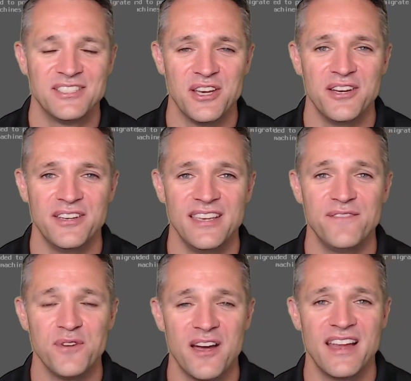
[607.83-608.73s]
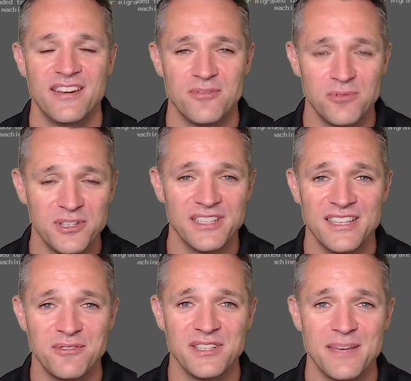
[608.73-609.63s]
So if you're in
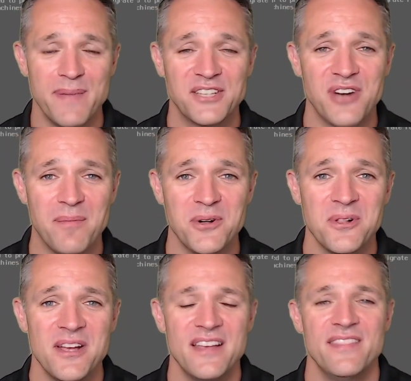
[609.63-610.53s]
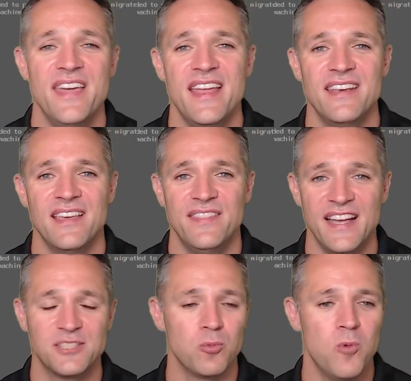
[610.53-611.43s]
really, really big trouble, then
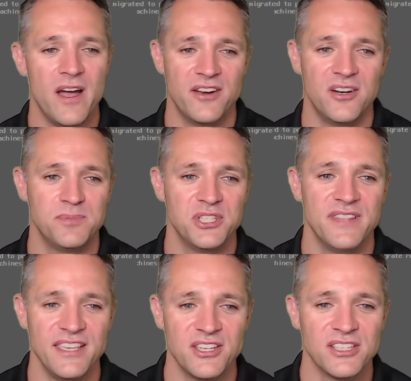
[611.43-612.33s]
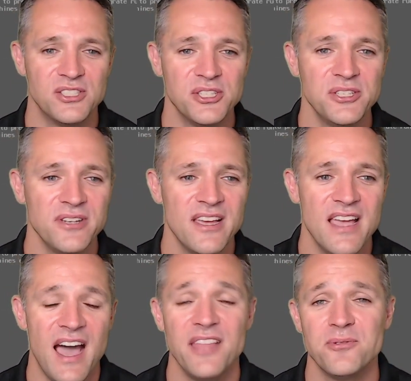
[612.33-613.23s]
that's one option that you can do.
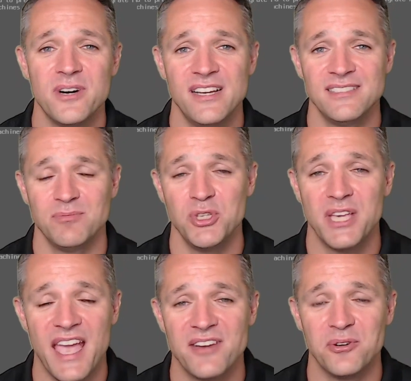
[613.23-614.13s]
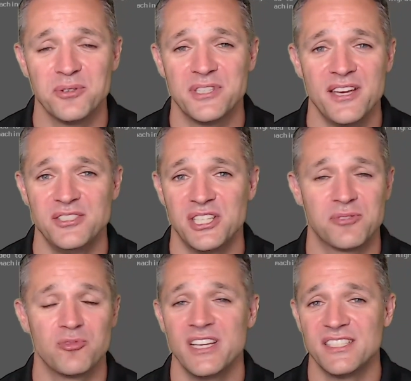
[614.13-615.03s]
Otherwise, you can also just
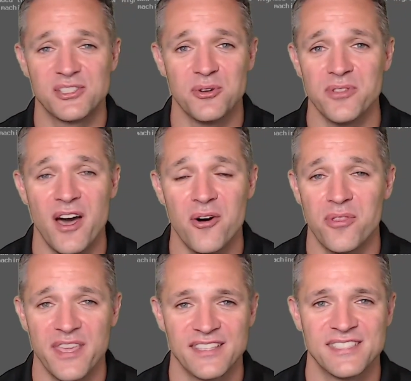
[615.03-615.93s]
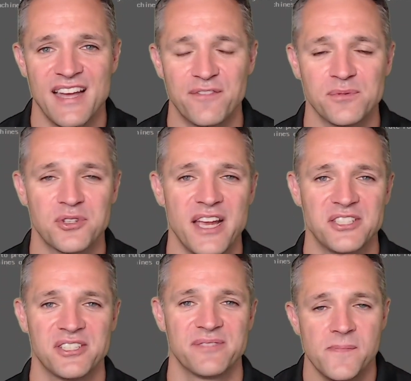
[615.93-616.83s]
reinstall the whole thing and start from scratch.
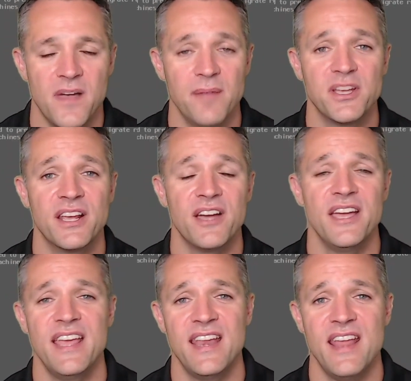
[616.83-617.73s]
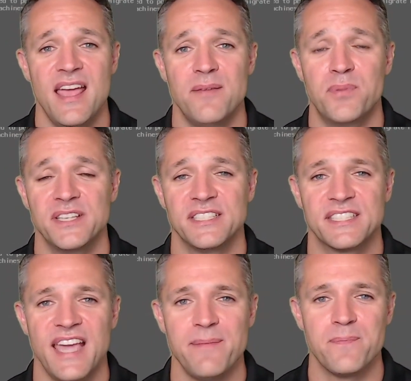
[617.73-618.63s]
I'm going to go ahead and press
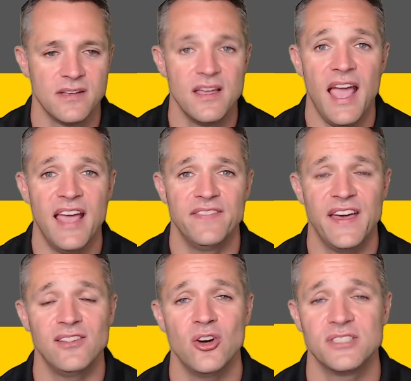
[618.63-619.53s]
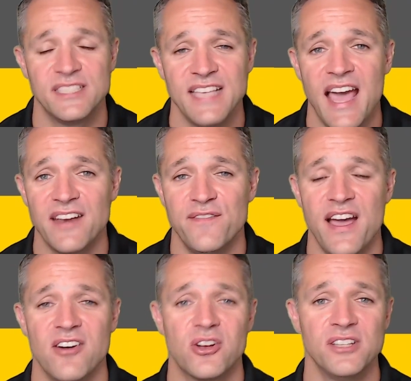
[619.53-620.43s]
escape, and that logs us out of
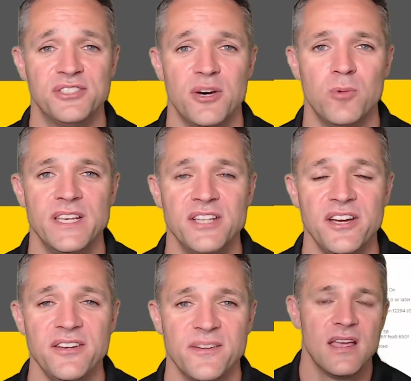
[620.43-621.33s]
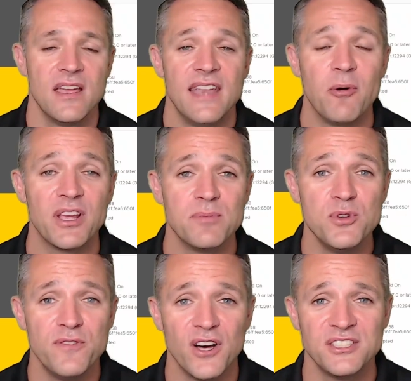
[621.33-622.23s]
our console window. Now we're going to
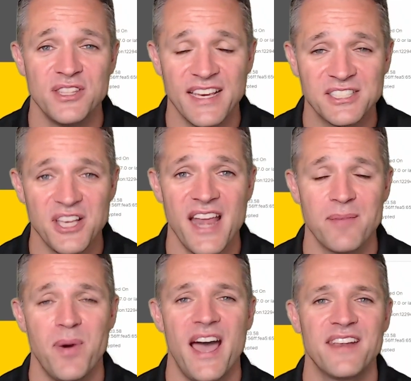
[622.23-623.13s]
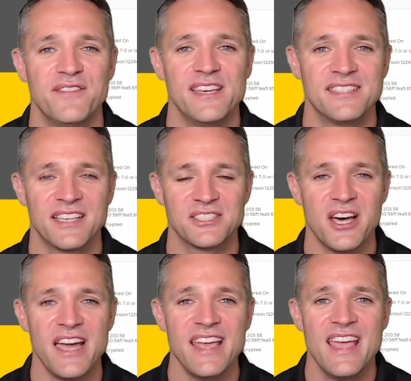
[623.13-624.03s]
move on to the exciting part of
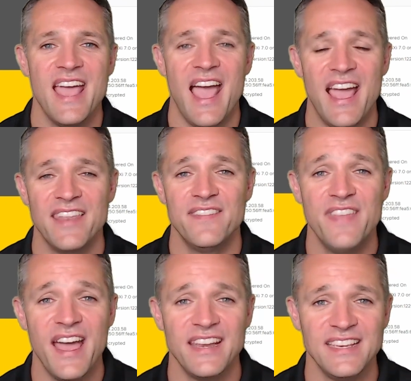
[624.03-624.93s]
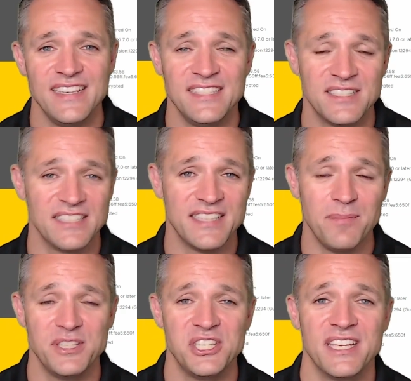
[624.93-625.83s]
ESXi, and that is
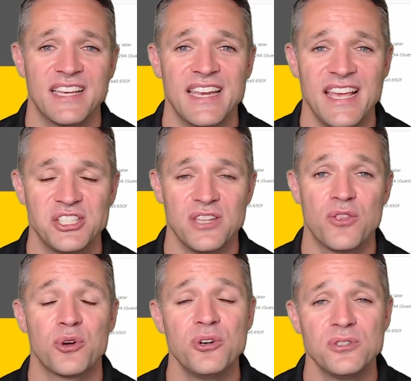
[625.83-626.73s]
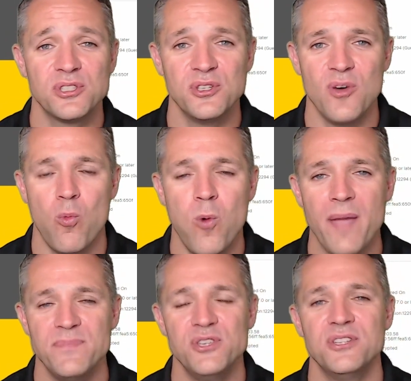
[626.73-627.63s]
establishing a connection through to the
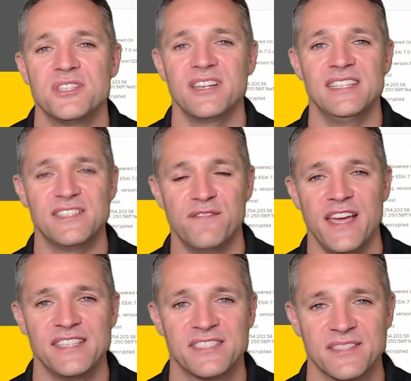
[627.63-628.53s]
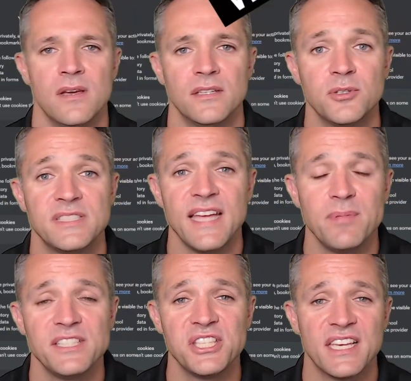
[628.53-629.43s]
web user interface. To
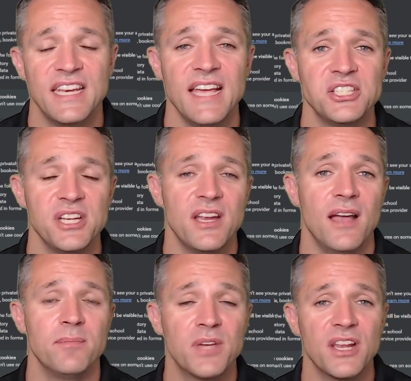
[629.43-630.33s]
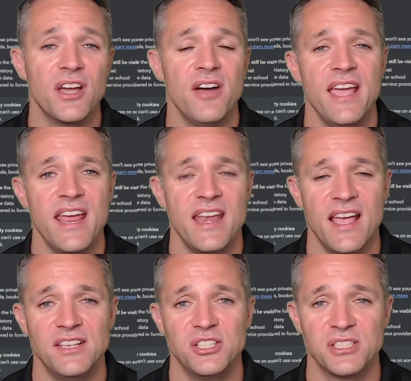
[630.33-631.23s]
establish the connection, I'm going to go ahead
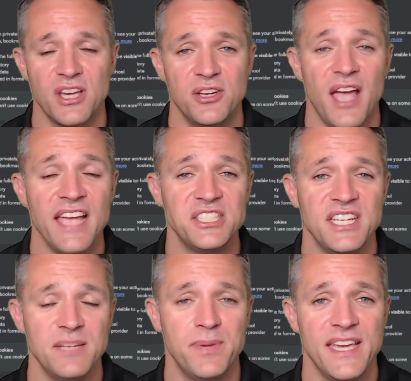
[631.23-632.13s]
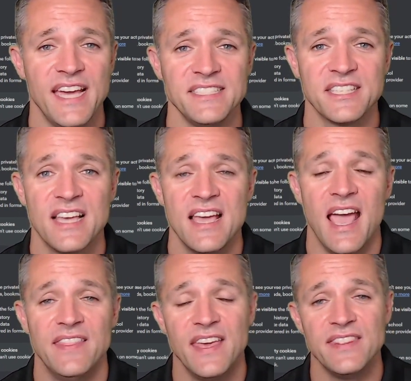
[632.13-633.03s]
and just go to HTTPS
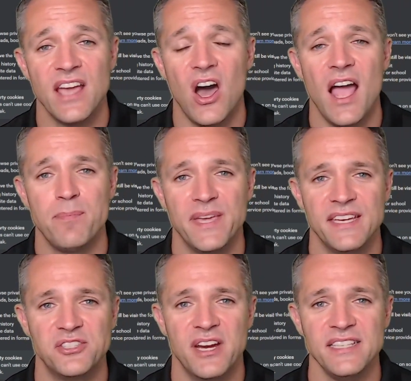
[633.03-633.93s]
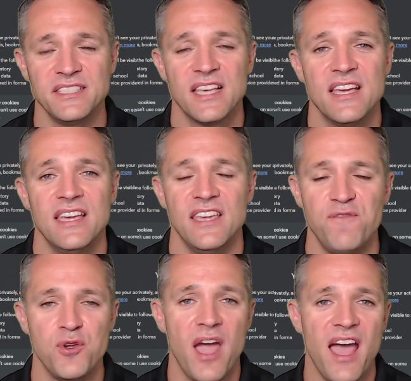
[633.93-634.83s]
and then the IP address. If
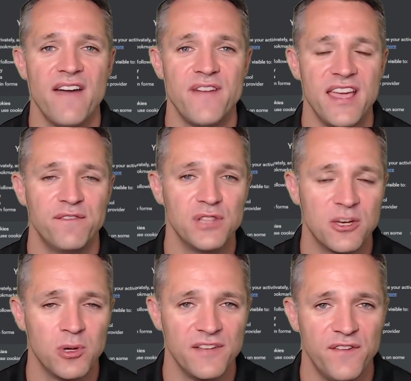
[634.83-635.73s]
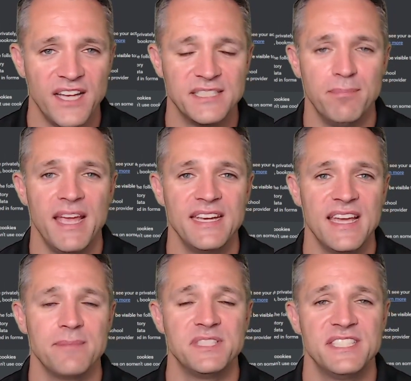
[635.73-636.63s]
you have a fully qualified domain
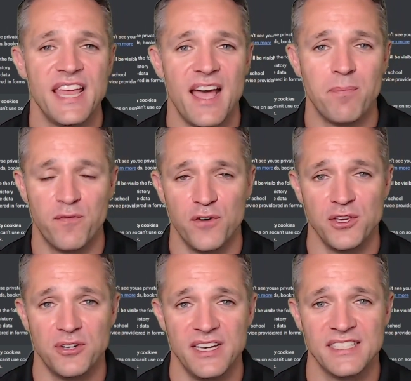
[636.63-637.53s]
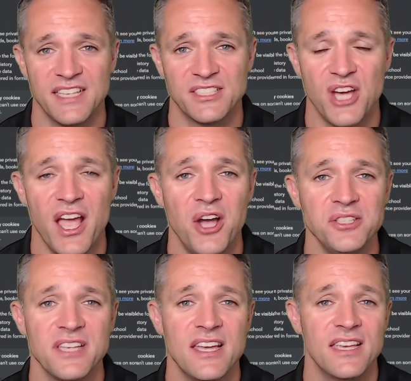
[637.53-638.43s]
name set up for your ESXi
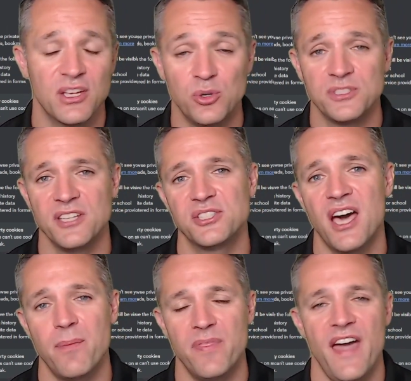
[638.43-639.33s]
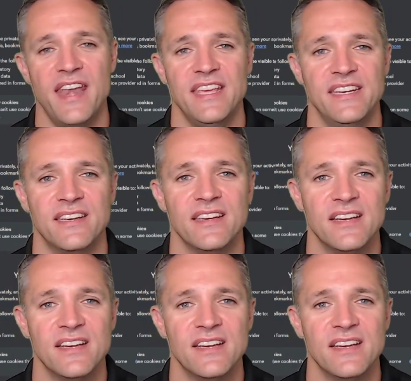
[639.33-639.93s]
host, you can also type that in.